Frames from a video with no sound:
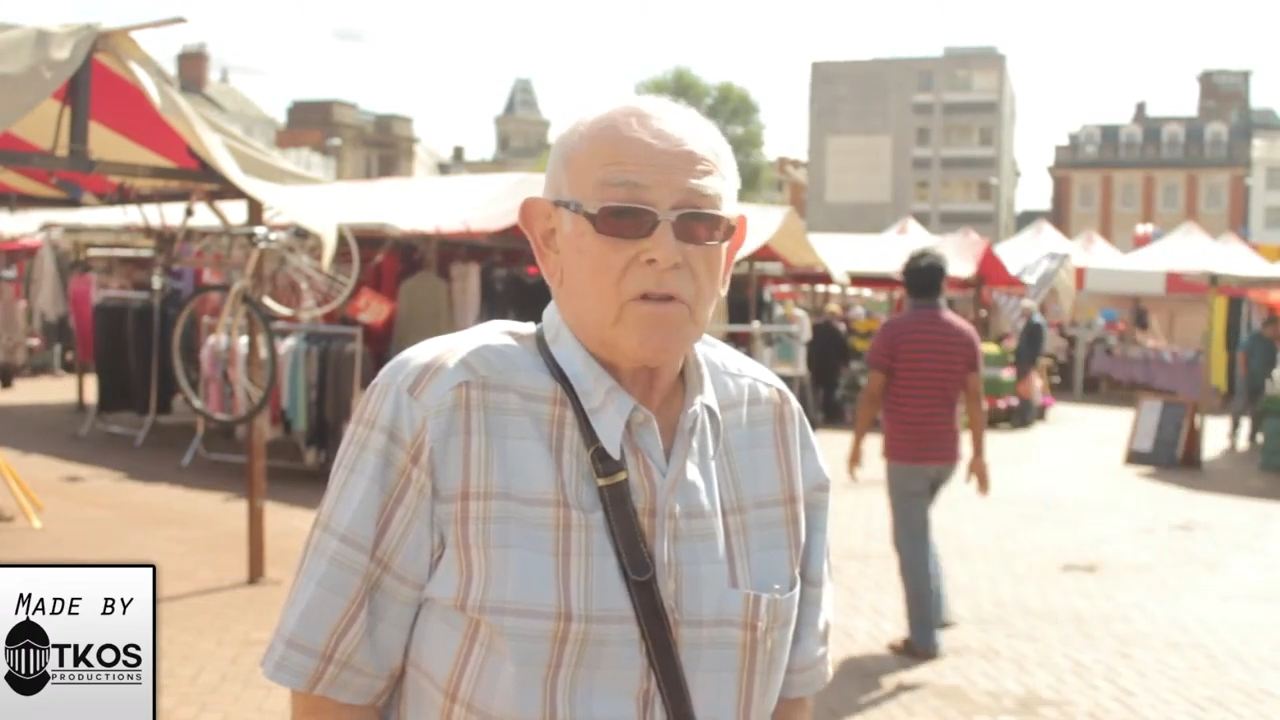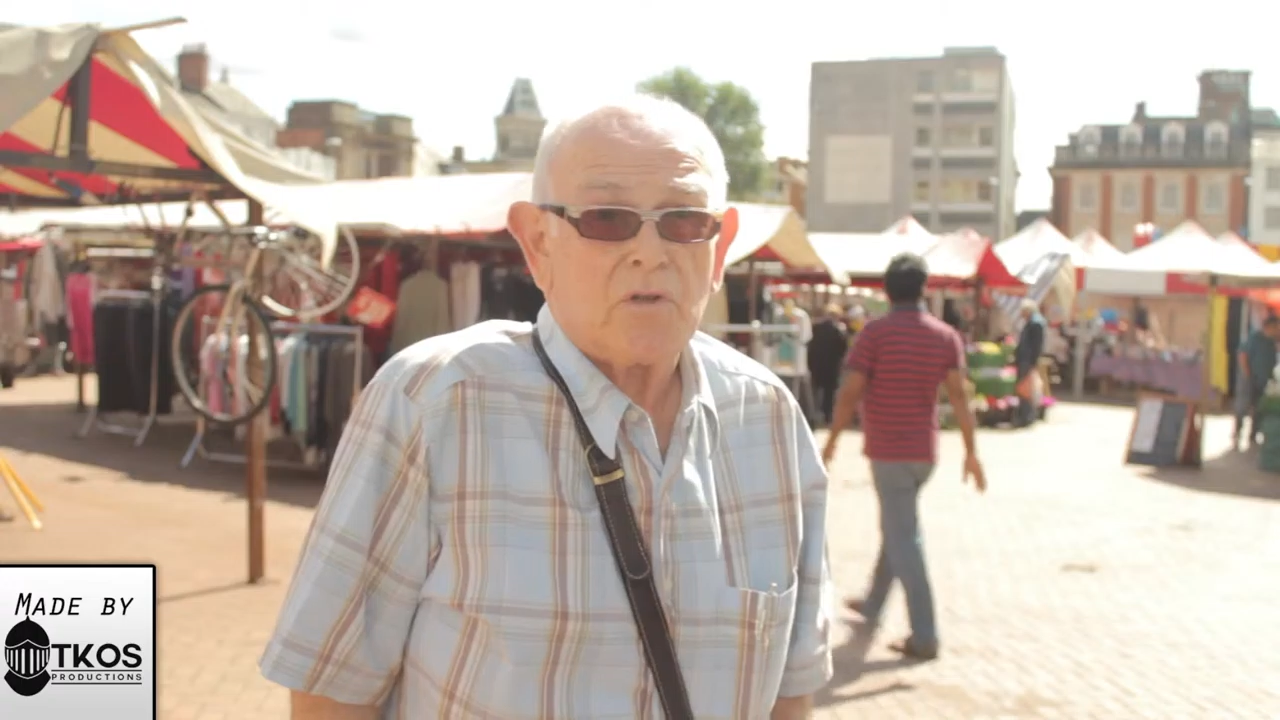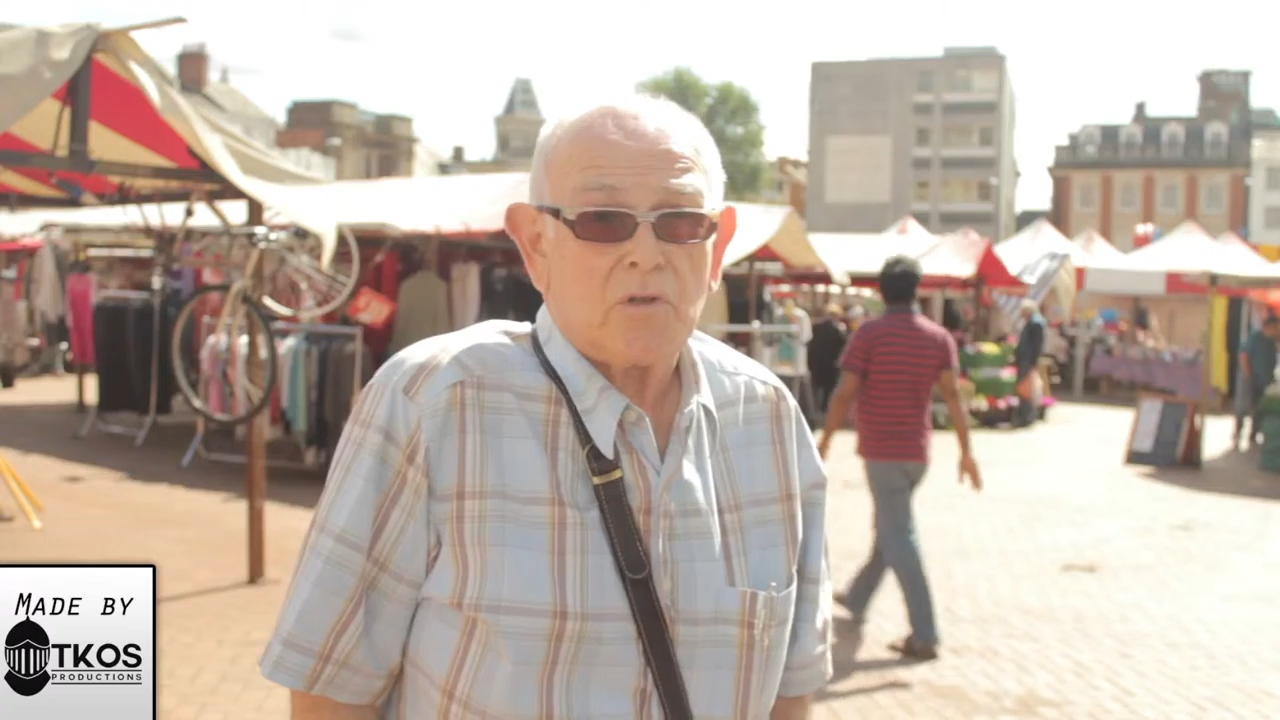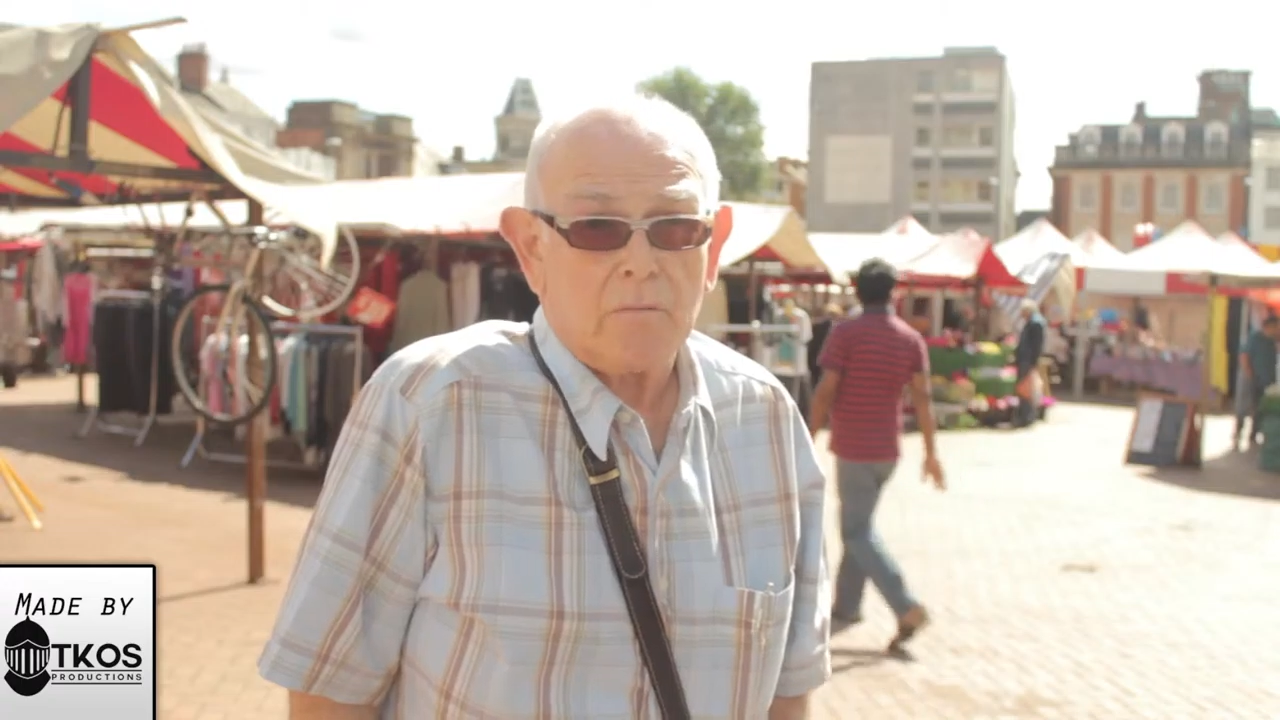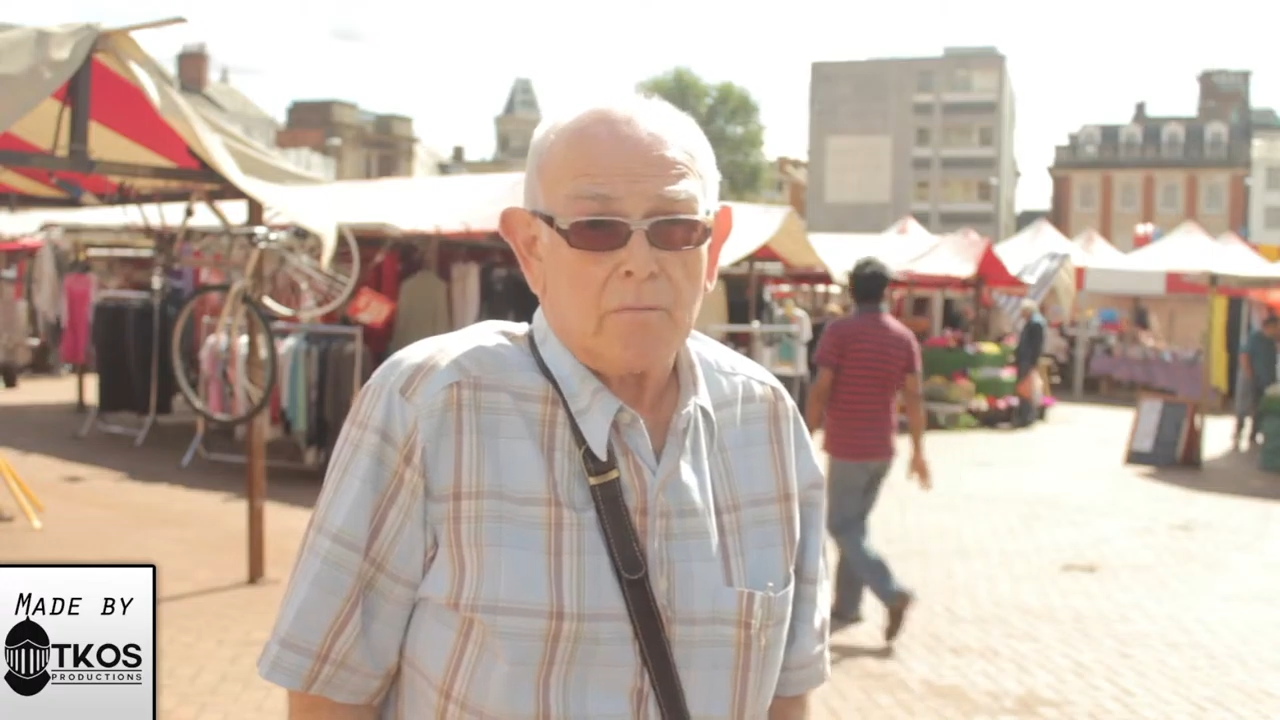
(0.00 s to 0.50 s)
that
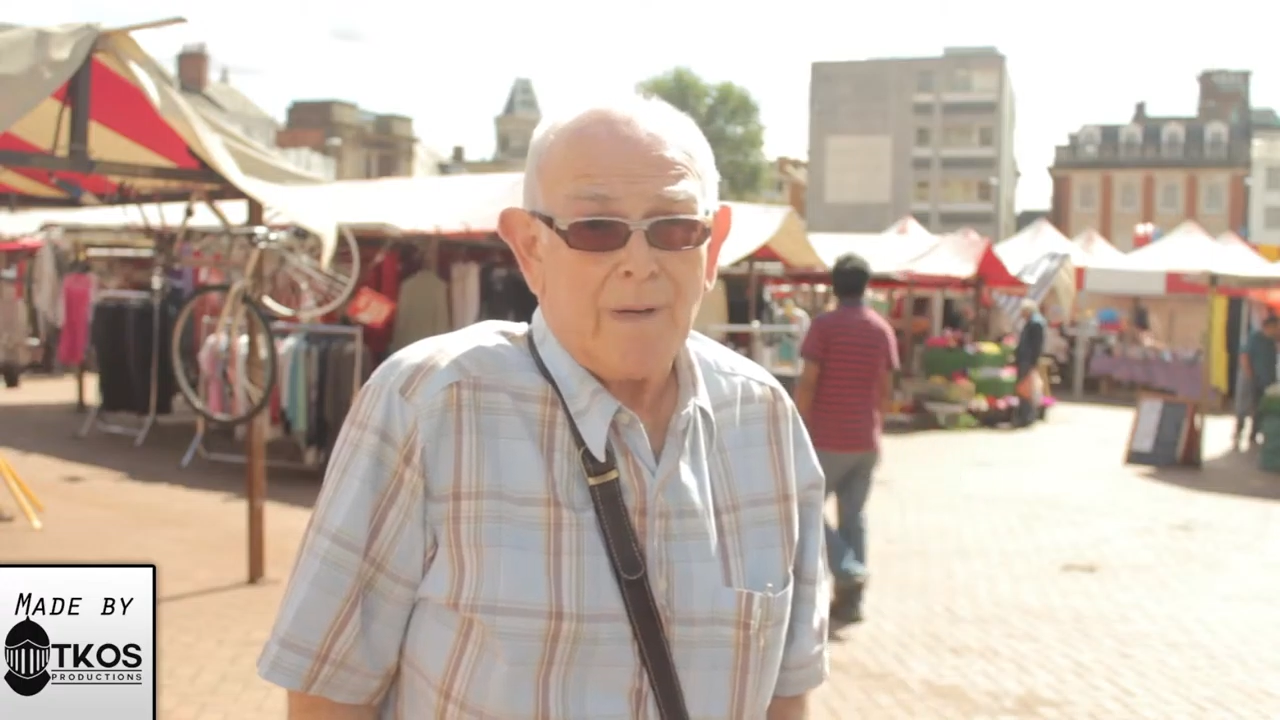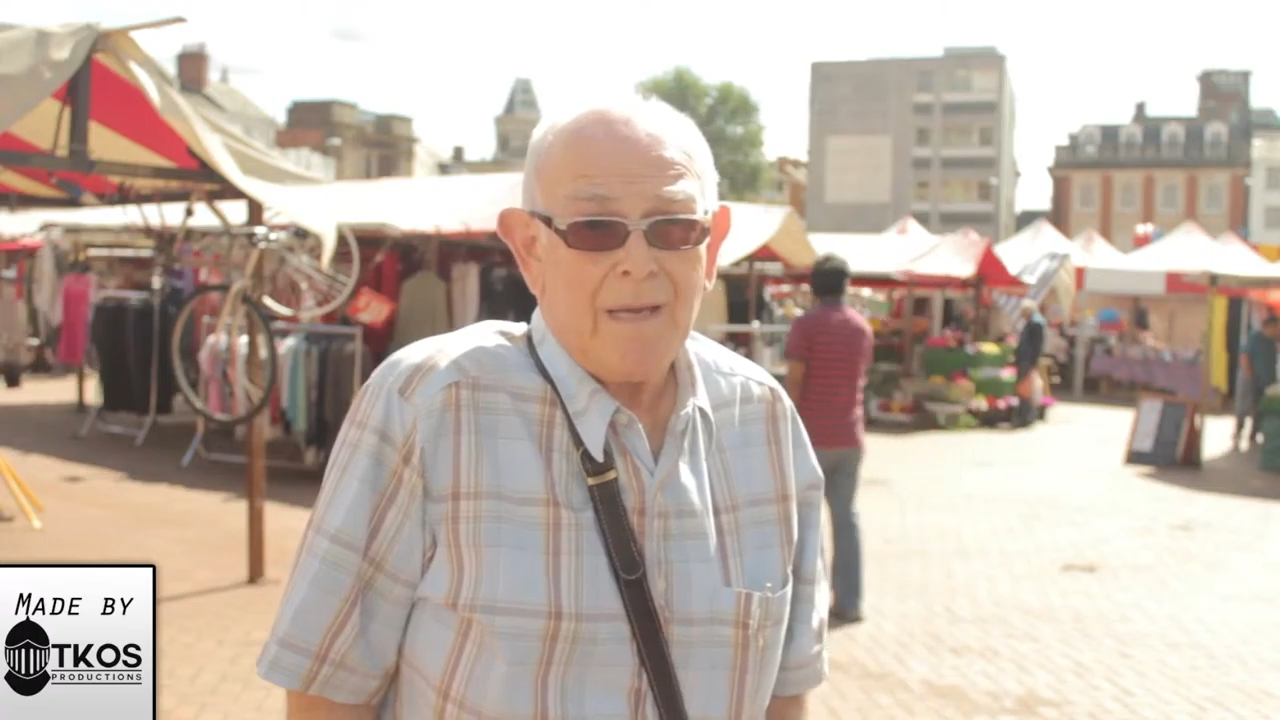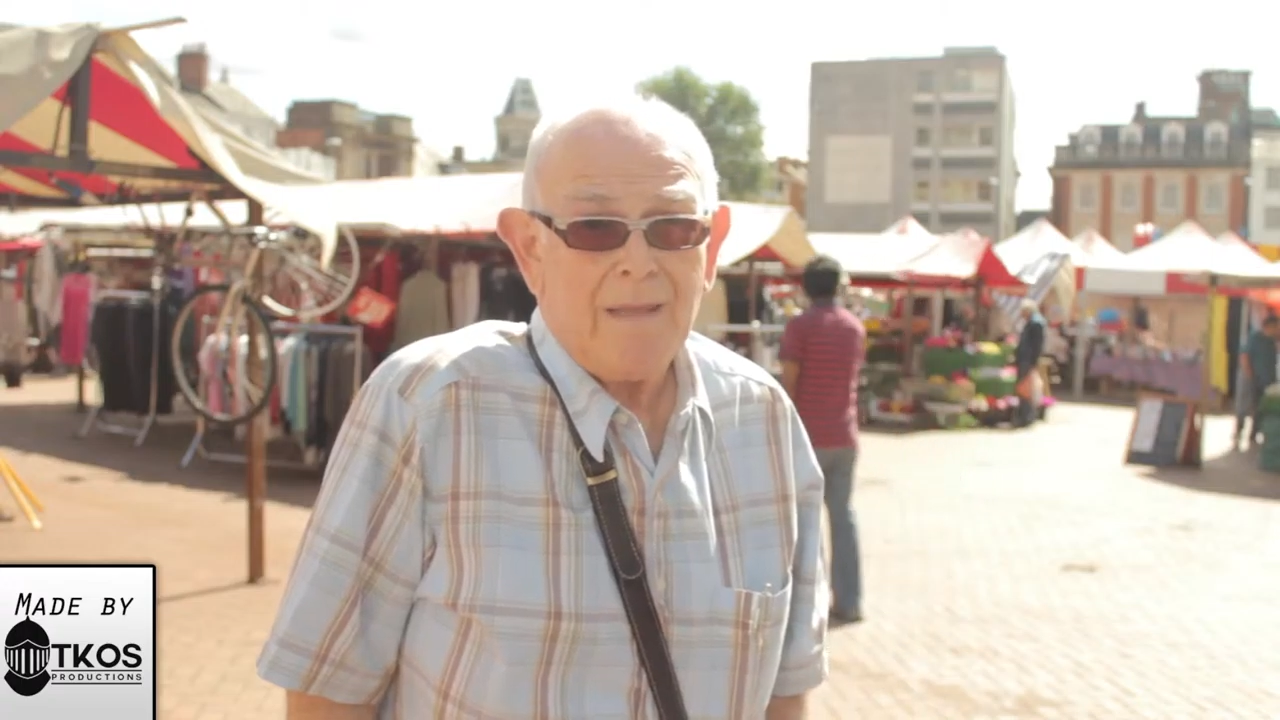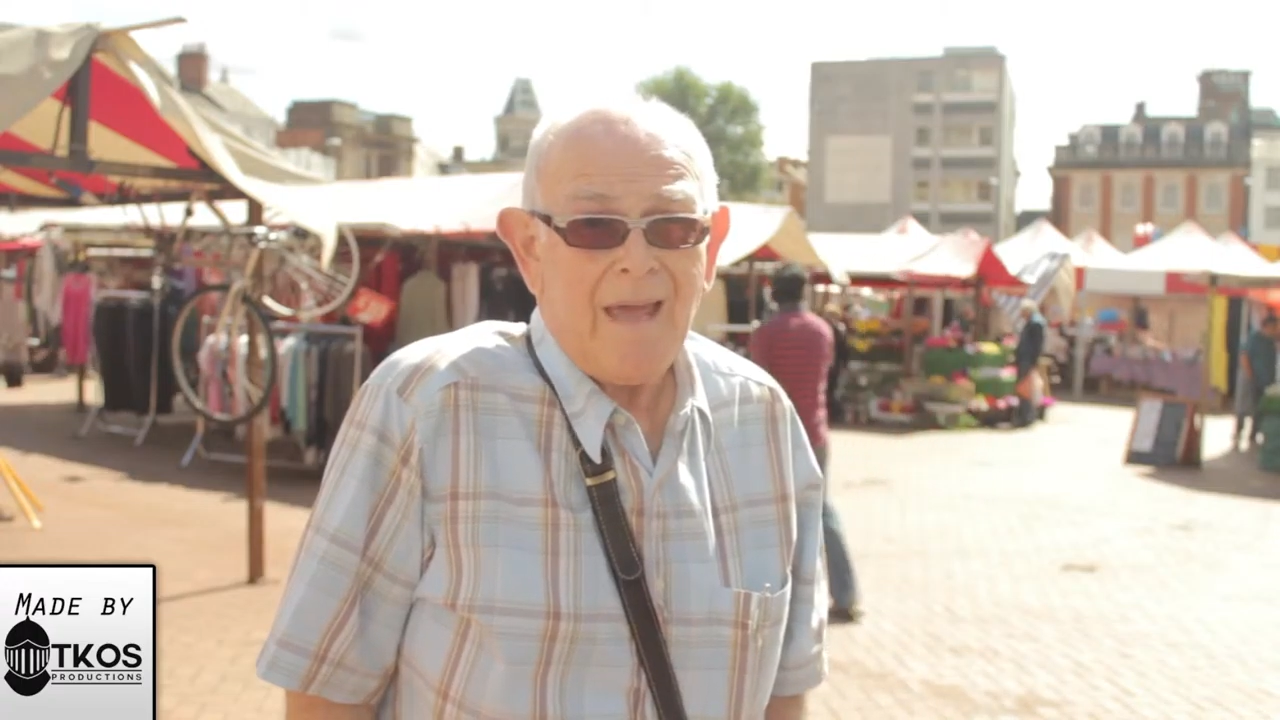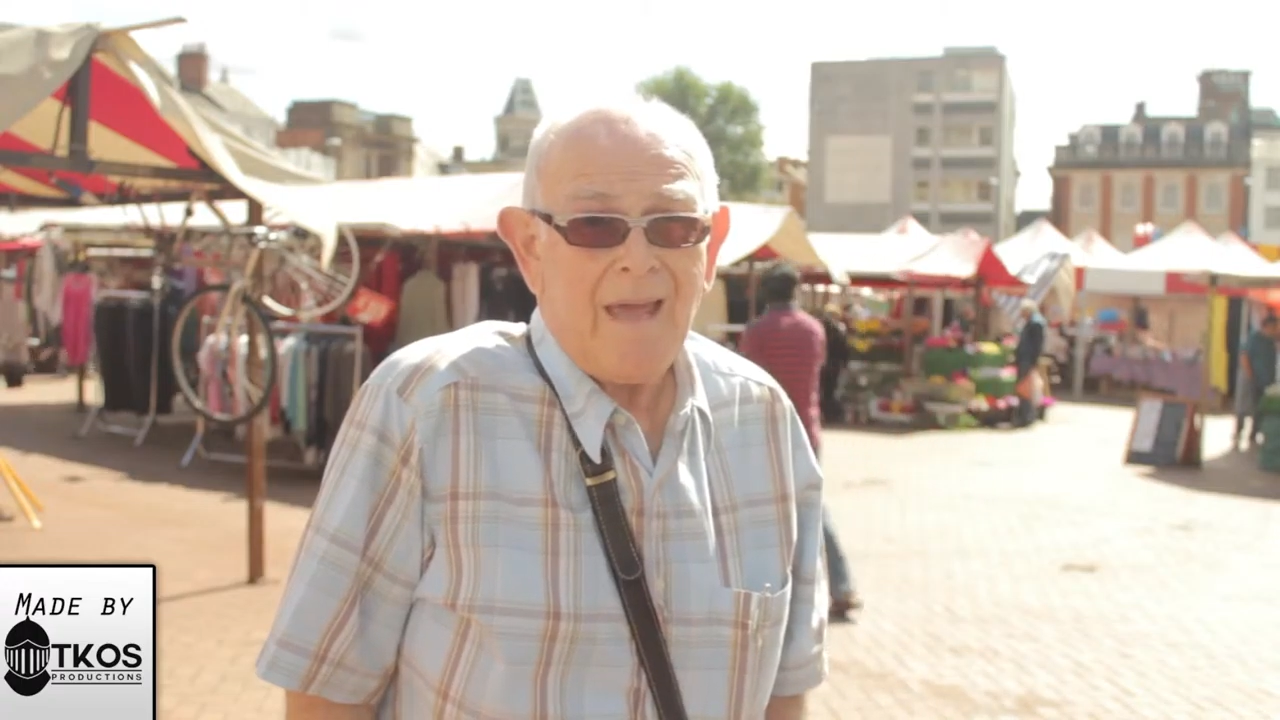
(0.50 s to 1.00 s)
shouldn't
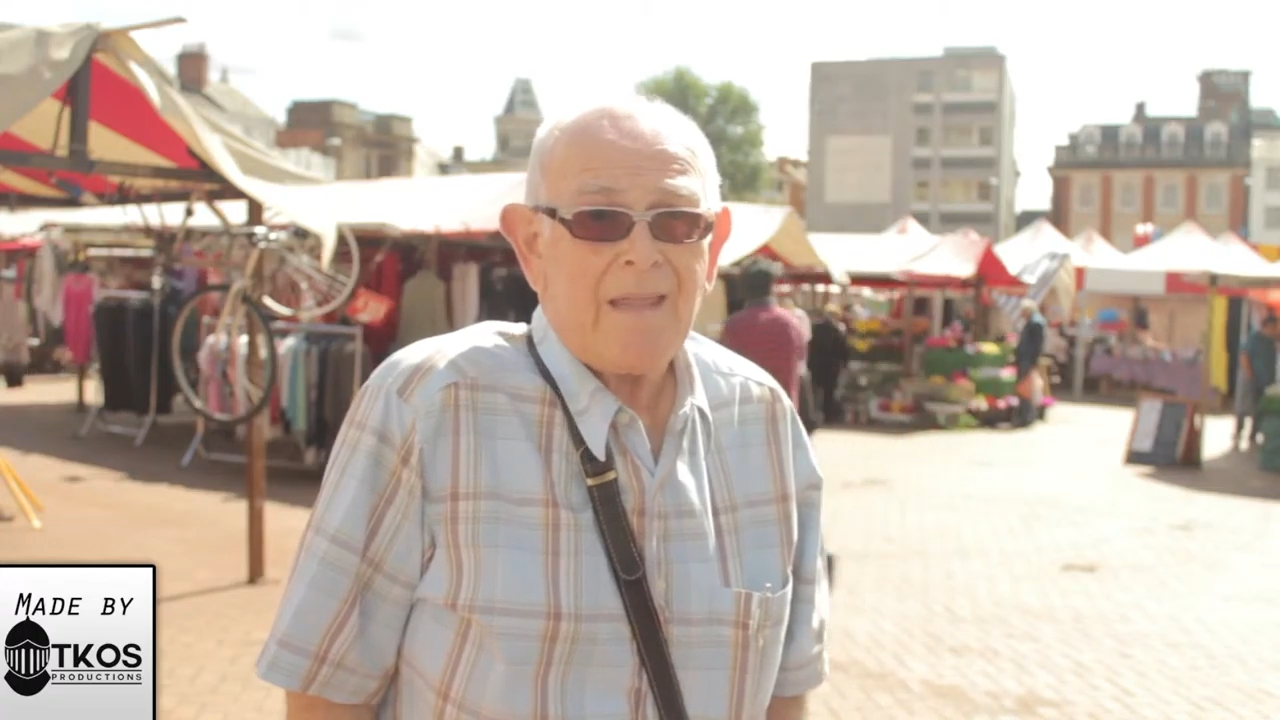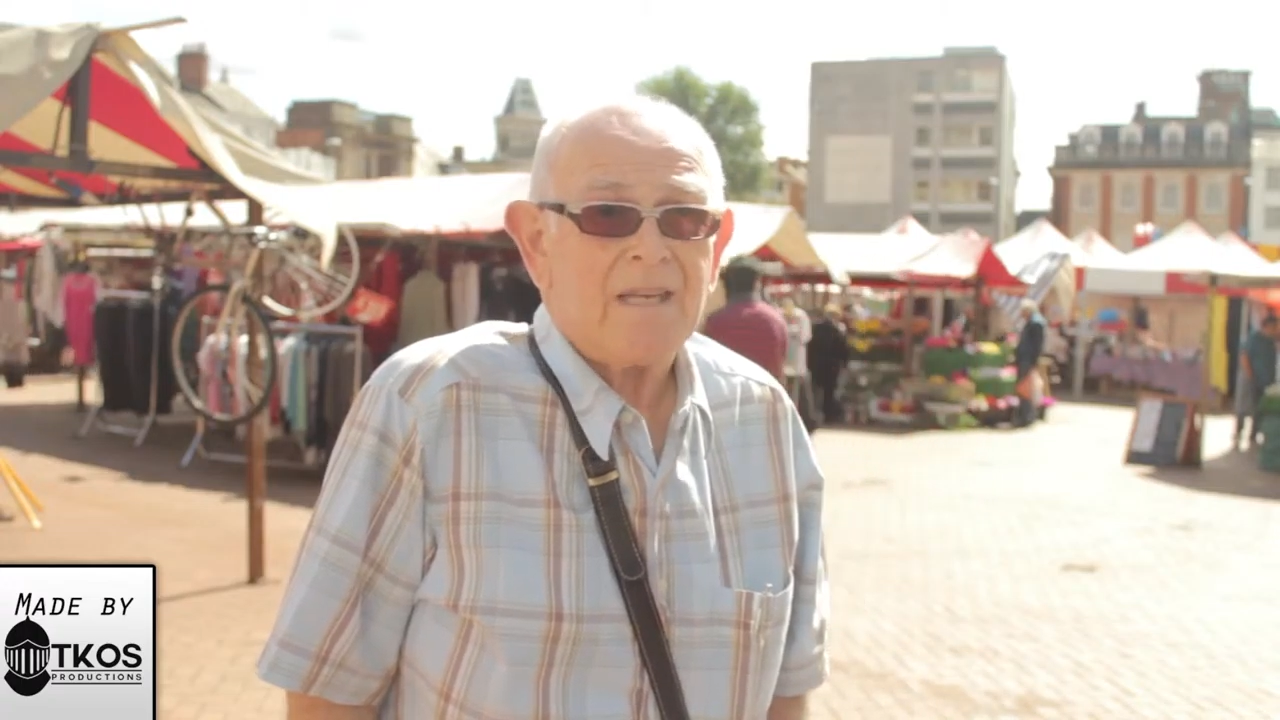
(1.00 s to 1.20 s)
be there.